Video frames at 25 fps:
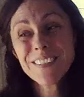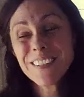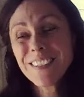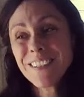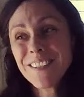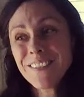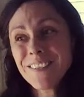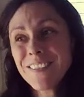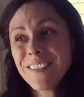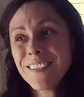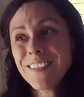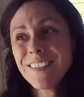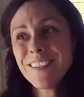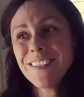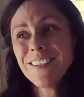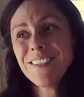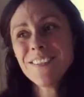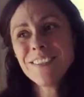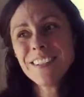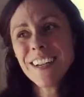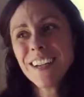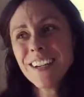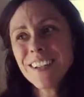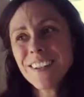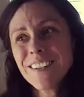you, have
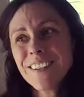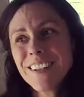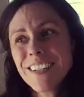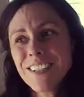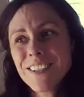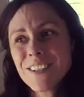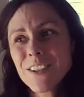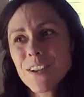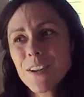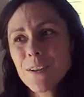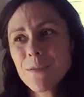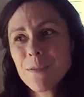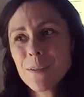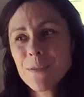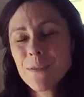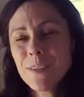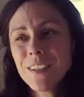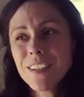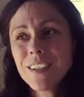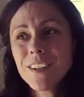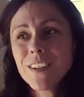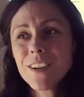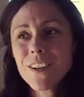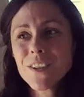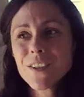done a great job, and we
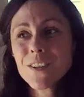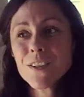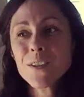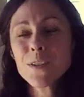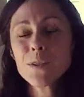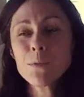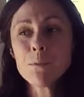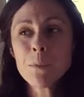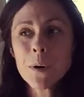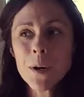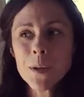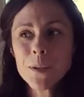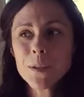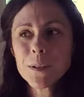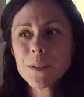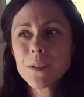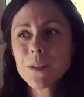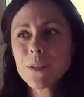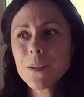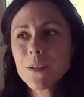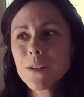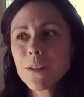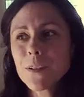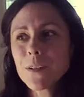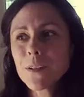didn't ask you to
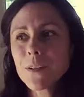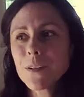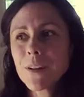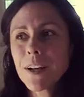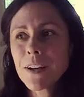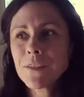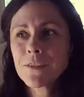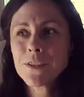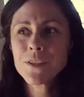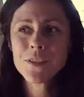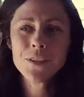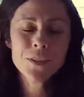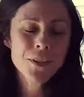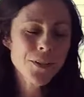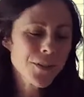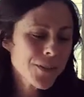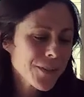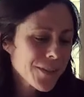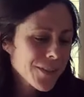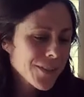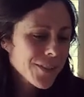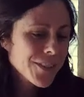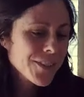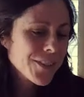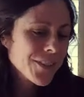model or have to thank
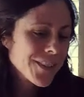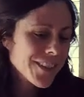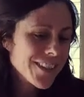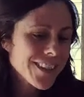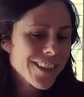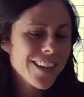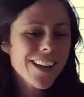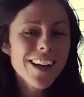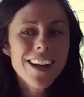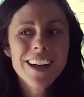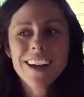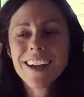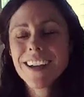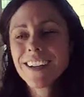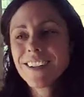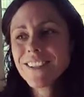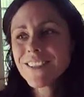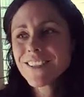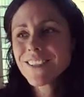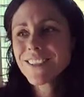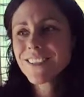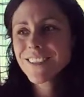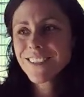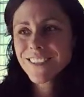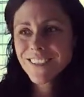turn God. to the side
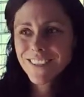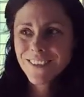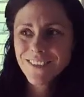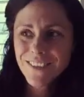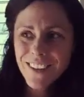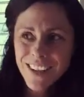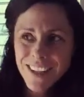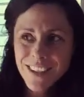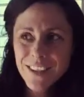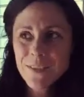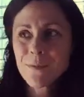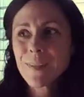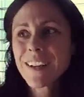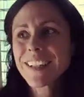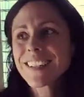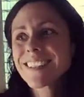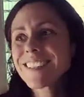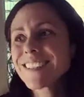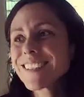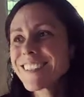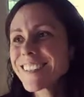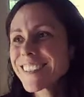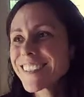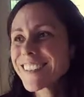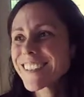or flex a
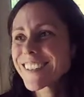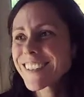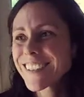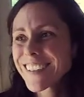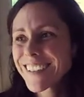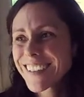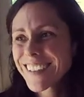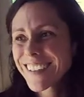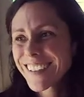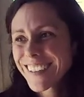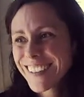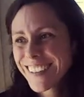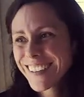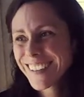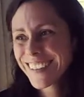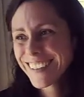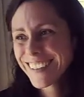muscle. So. No.